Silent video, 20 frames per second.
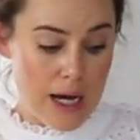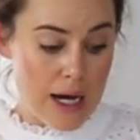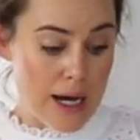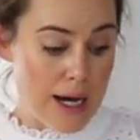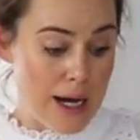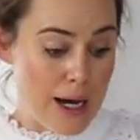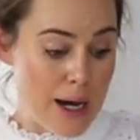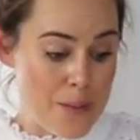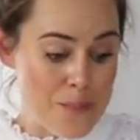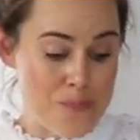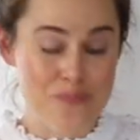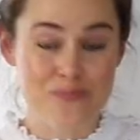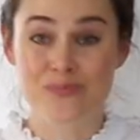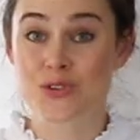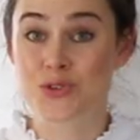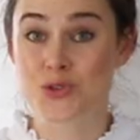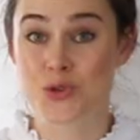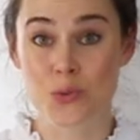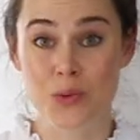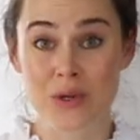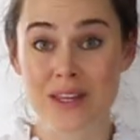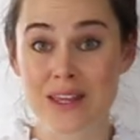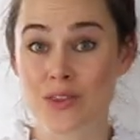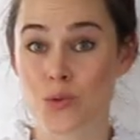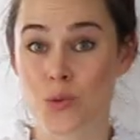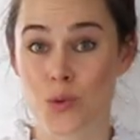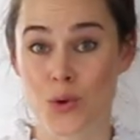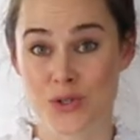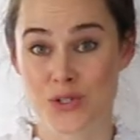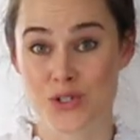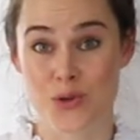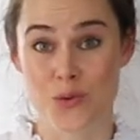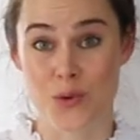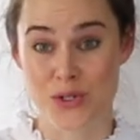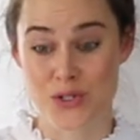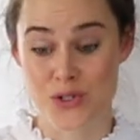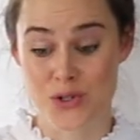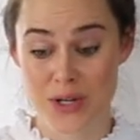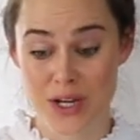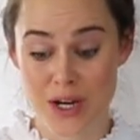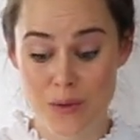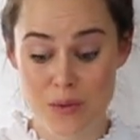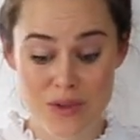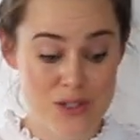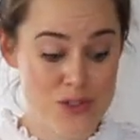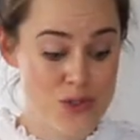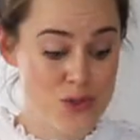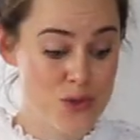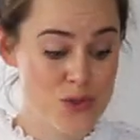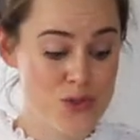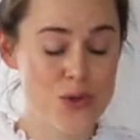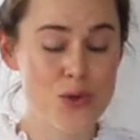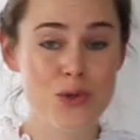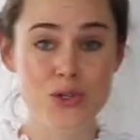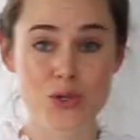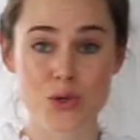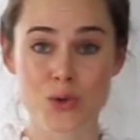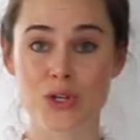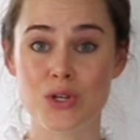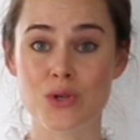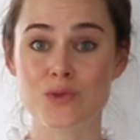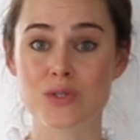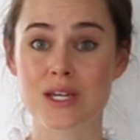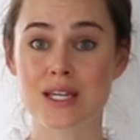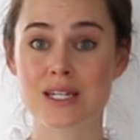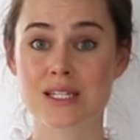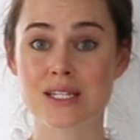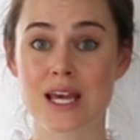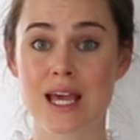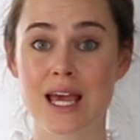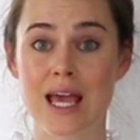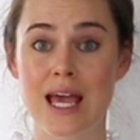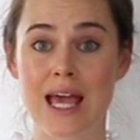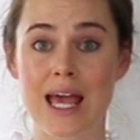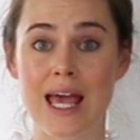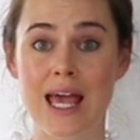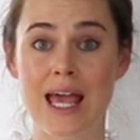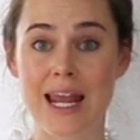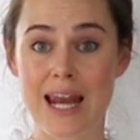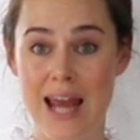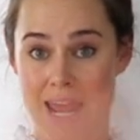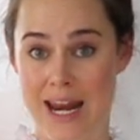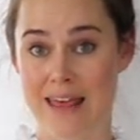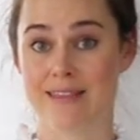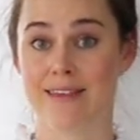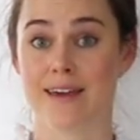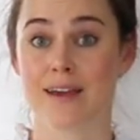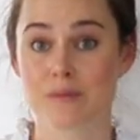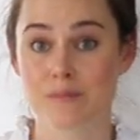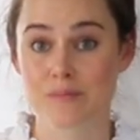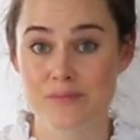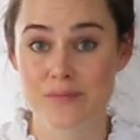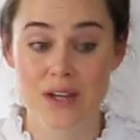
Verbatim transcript: Um, so really the world is your oyster here with this drizzle you can use it in anything